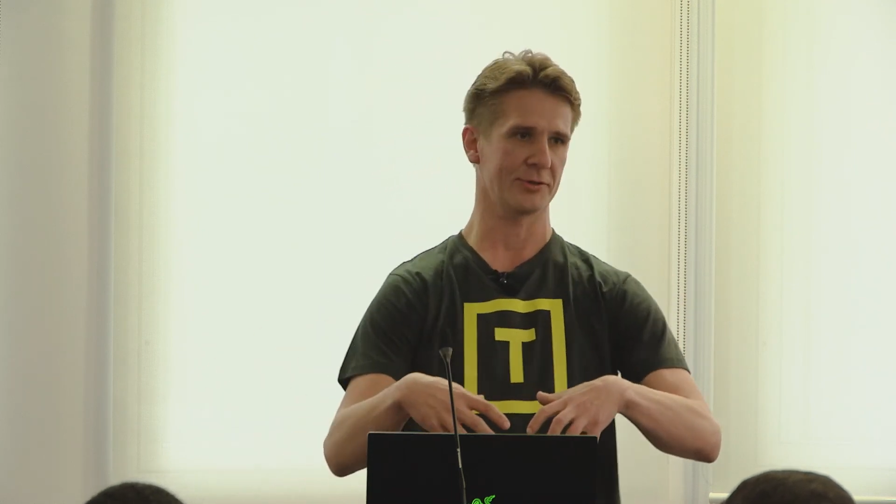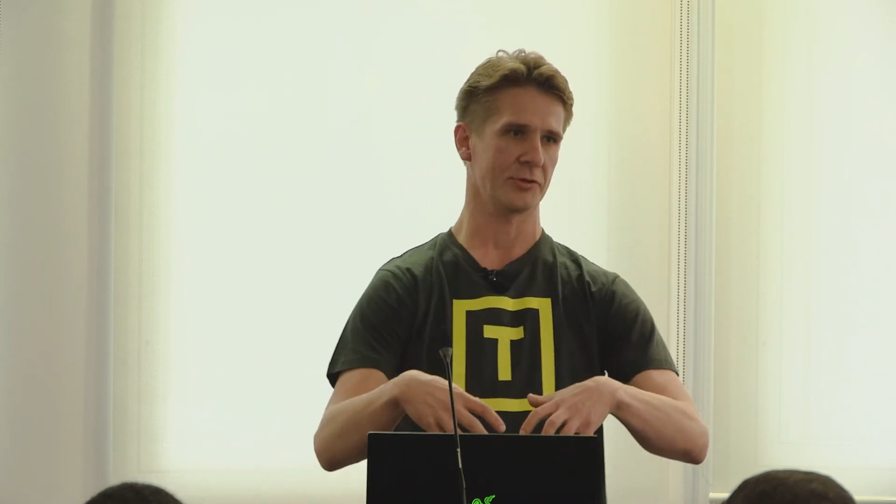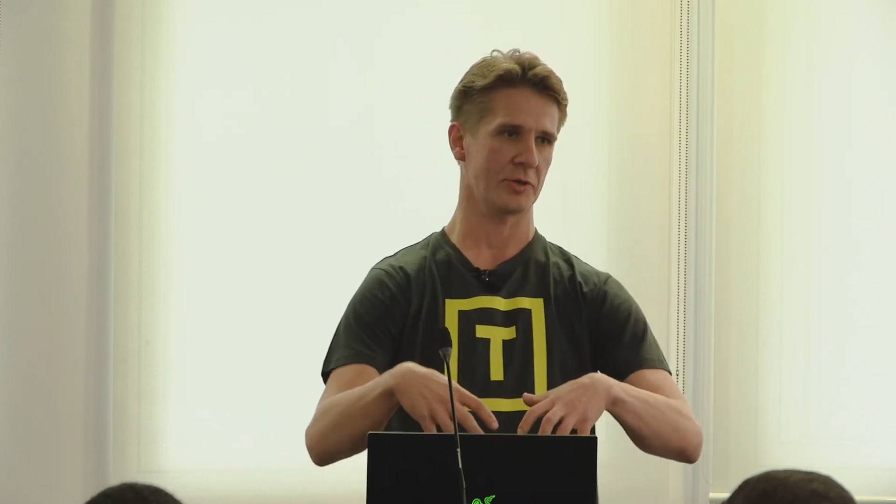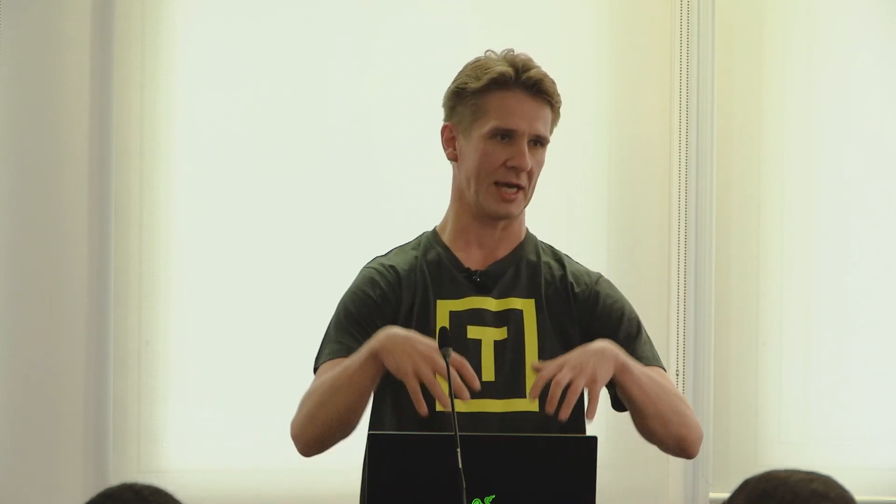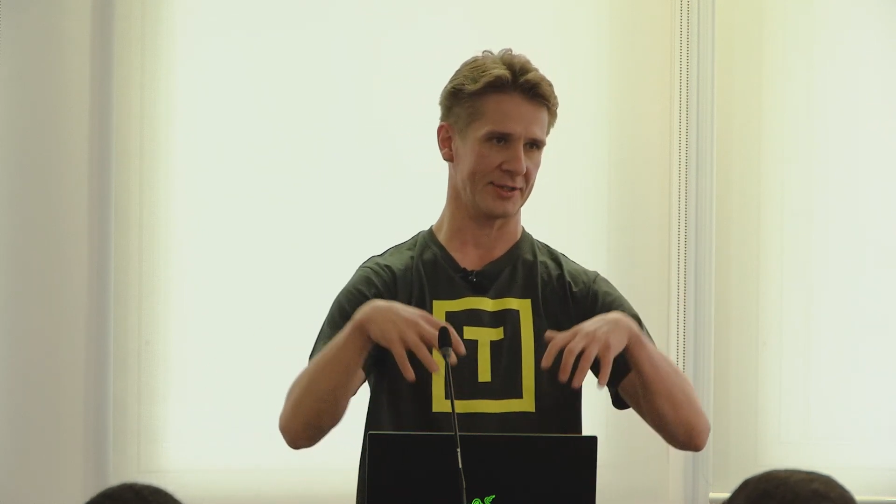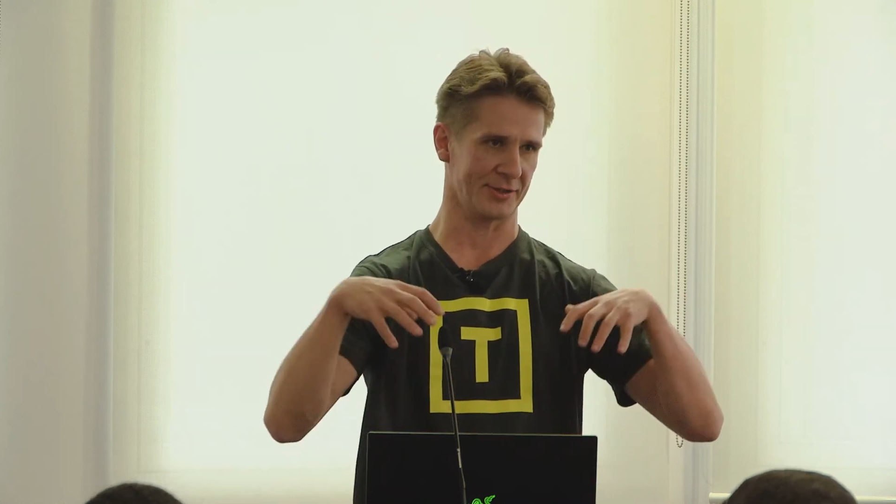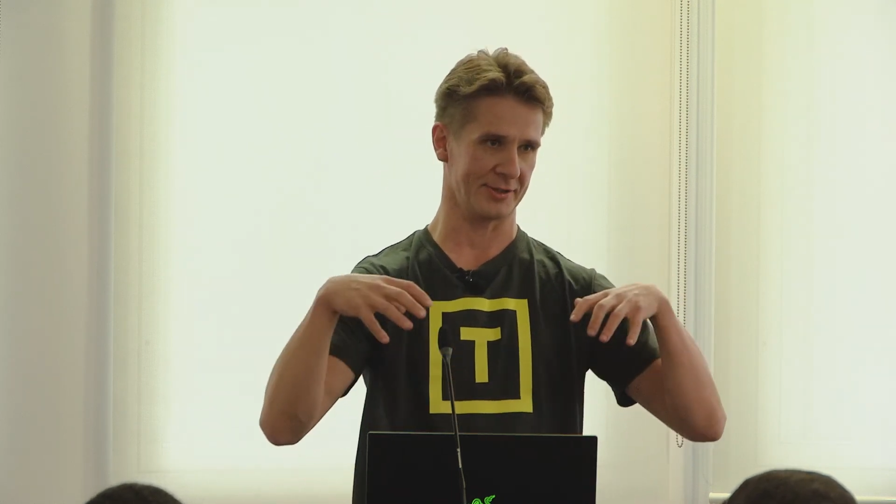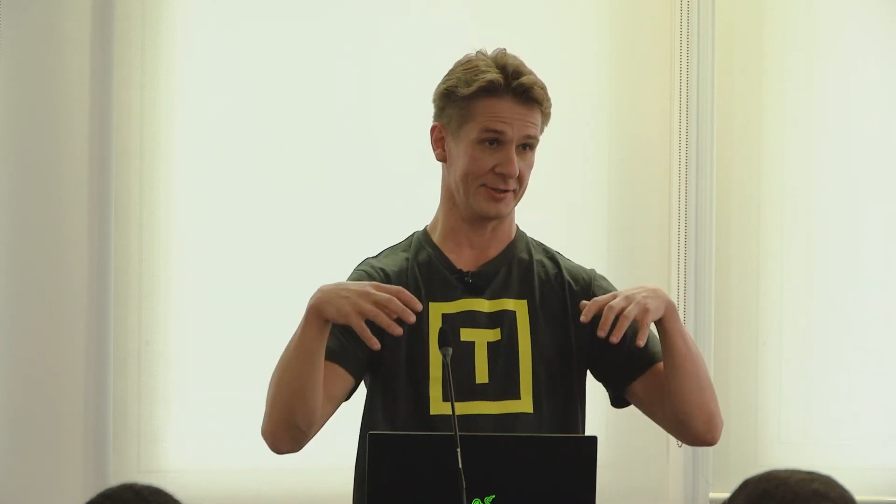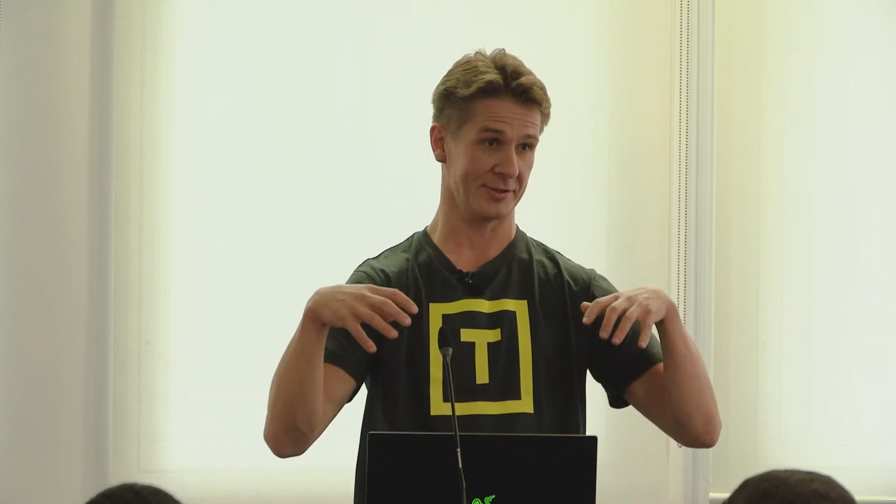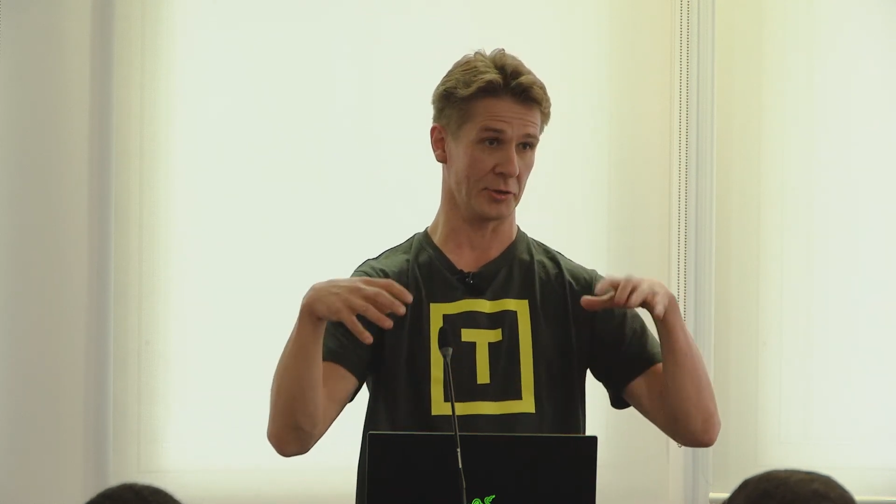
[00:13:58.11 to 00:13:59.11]

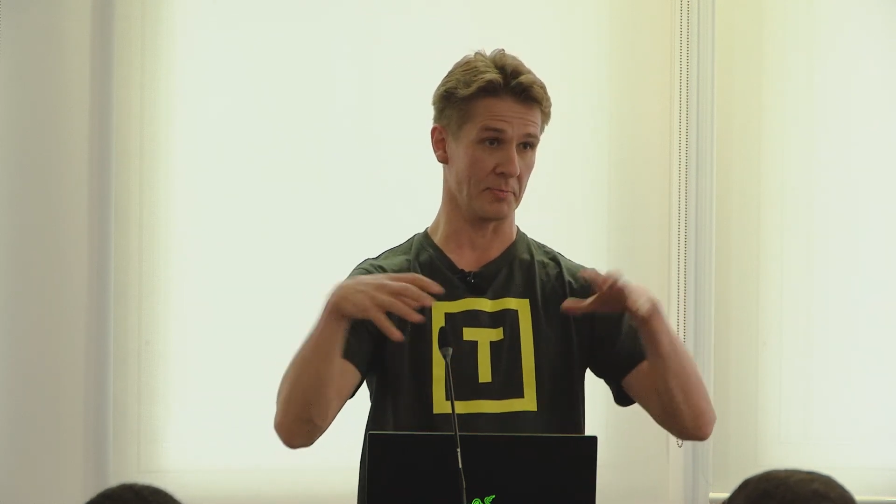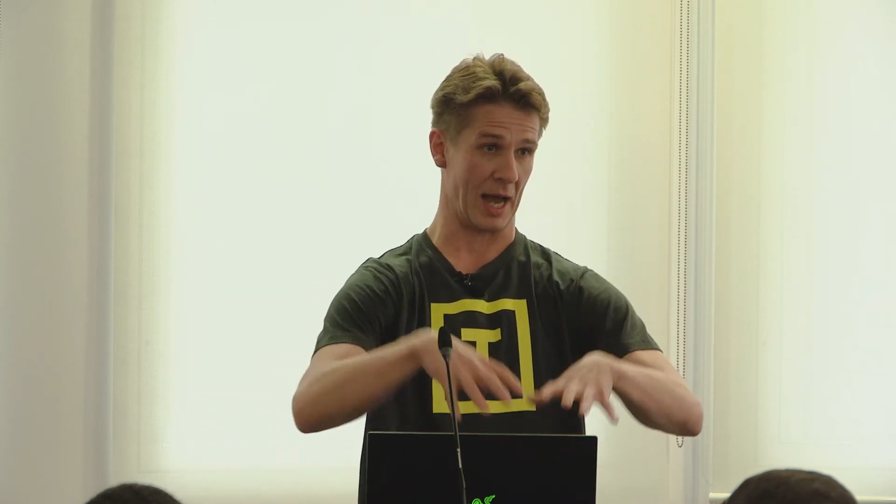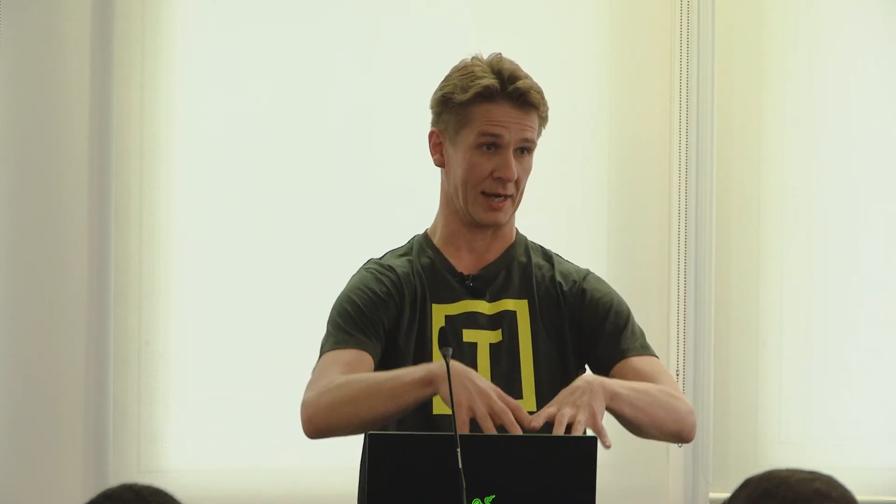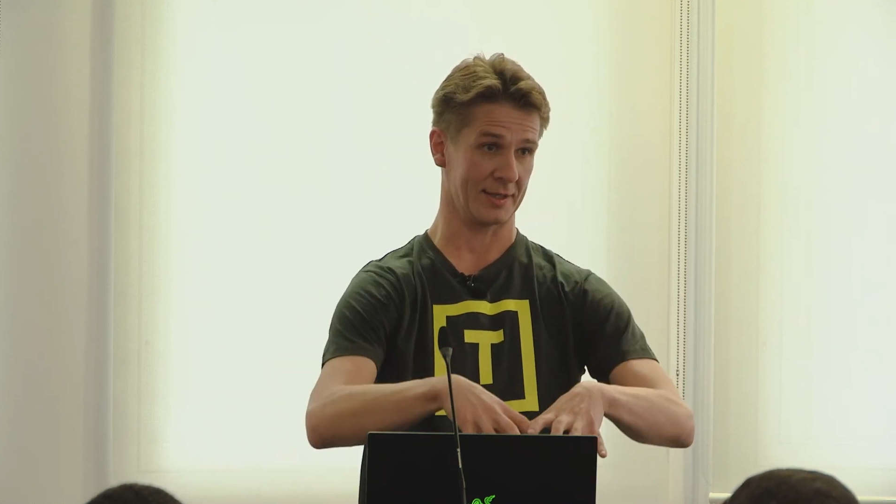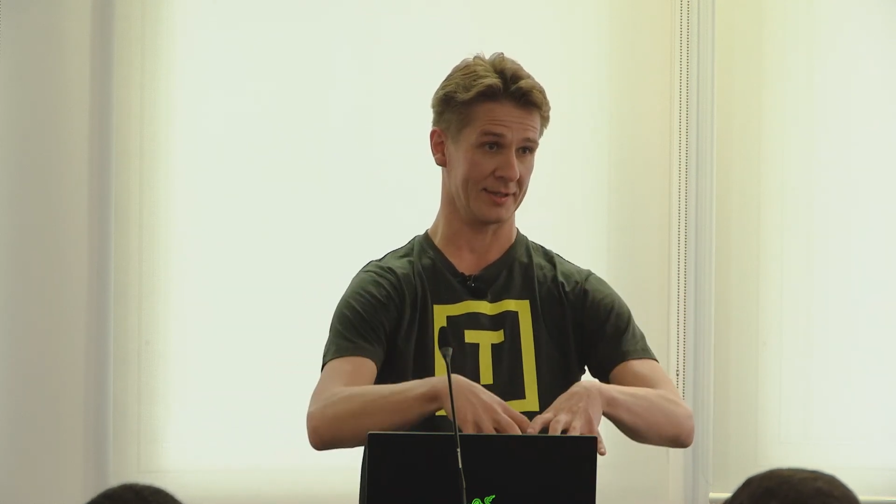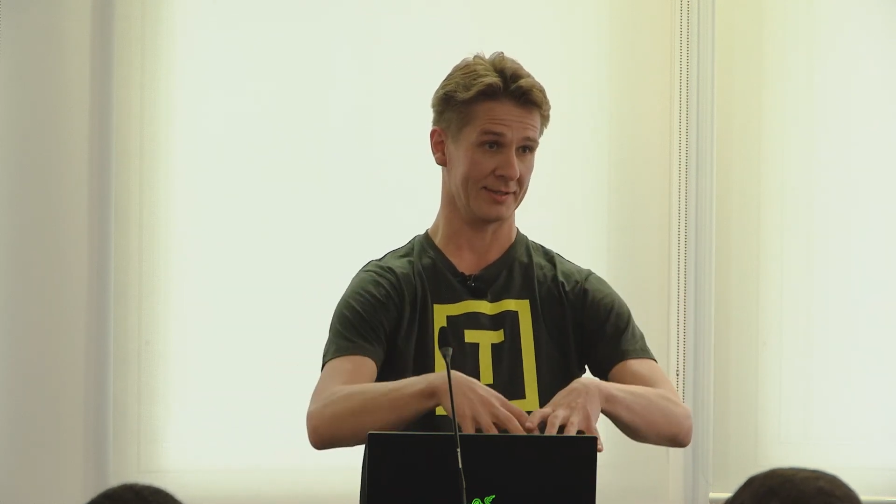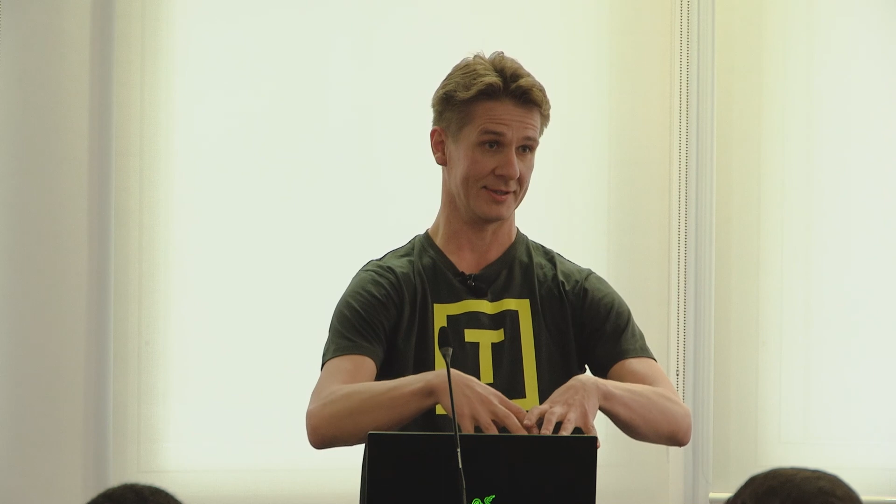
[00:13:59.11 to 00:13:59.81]
together to bank